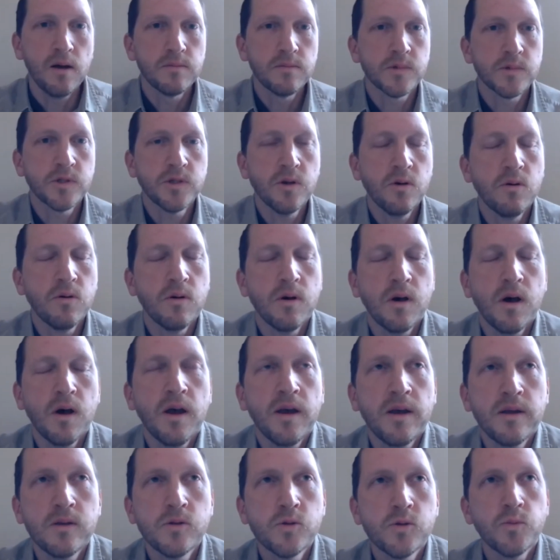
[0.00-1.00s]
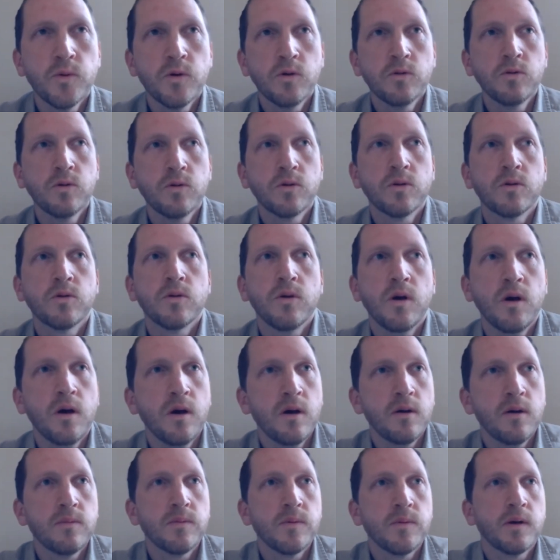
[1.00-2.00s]
So I spoke,
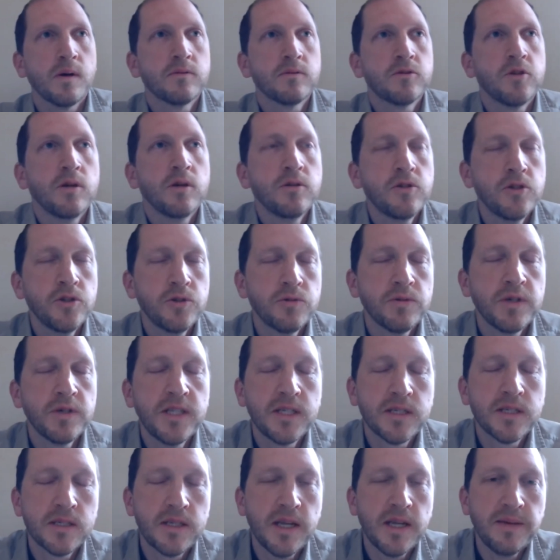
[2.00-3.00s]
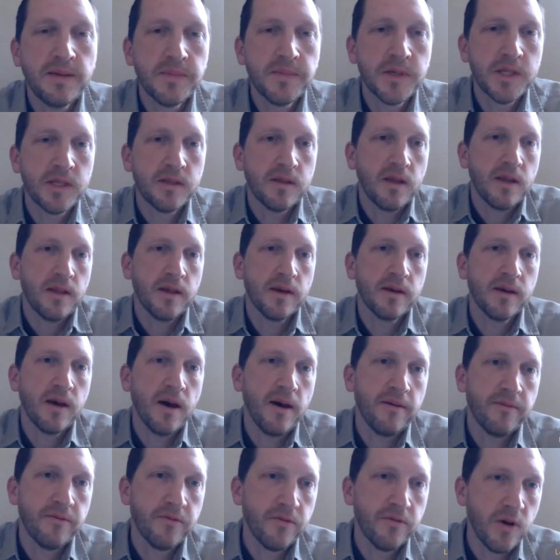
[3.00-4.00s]
I'll just read the statement that I
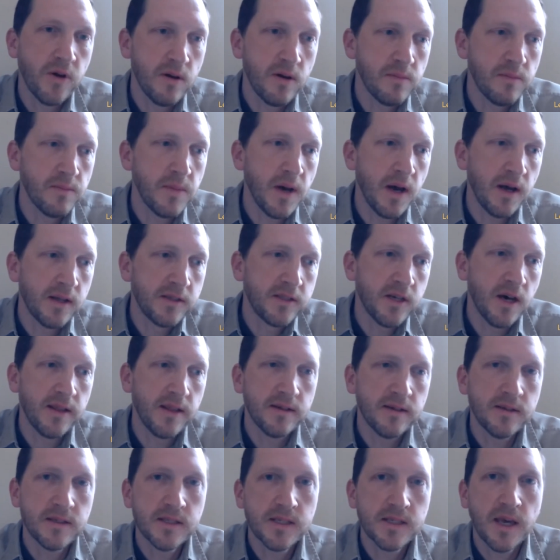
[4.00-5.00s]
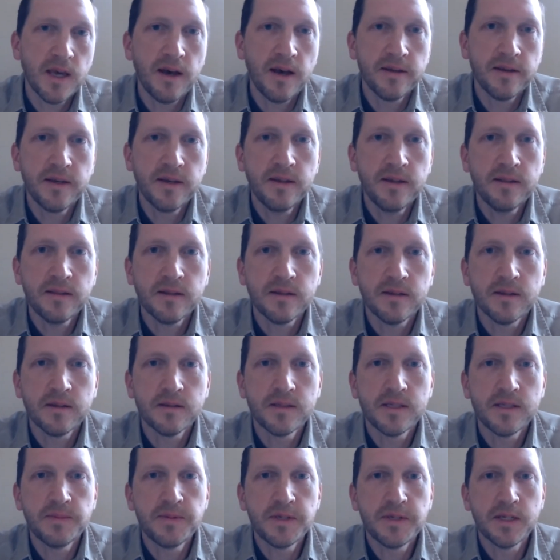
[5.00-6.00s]
got from Donald Escalia, the
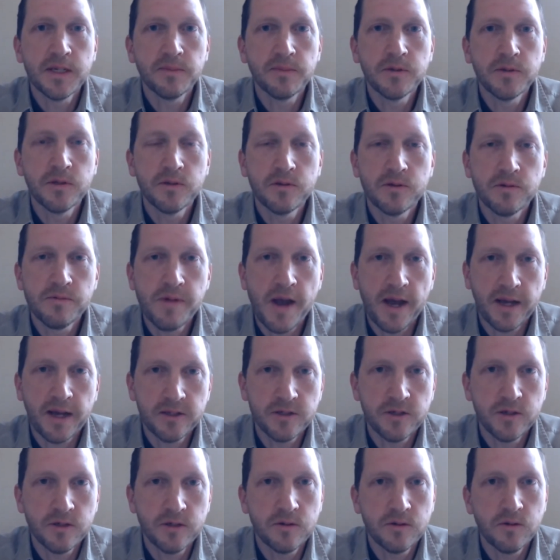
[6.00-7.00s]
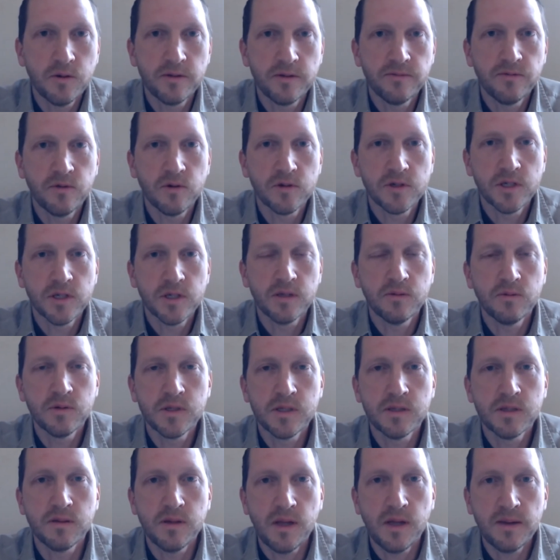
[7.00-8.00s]
DPW director, who unfortunately
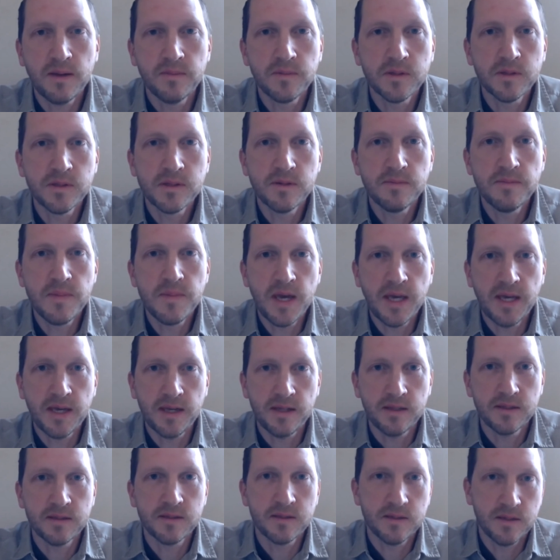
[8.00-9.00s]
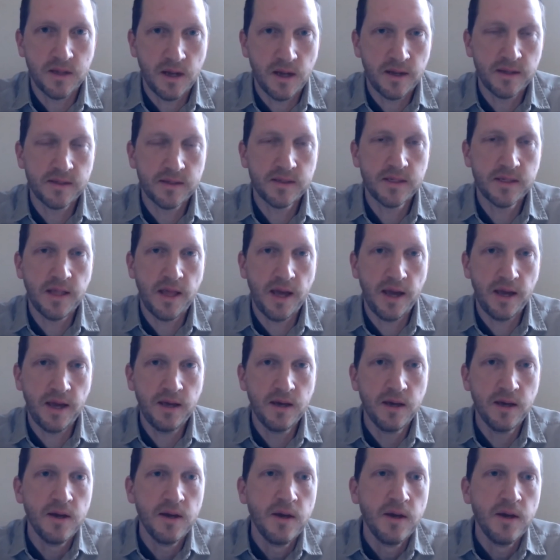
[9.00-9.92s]
wasn't able to make it today.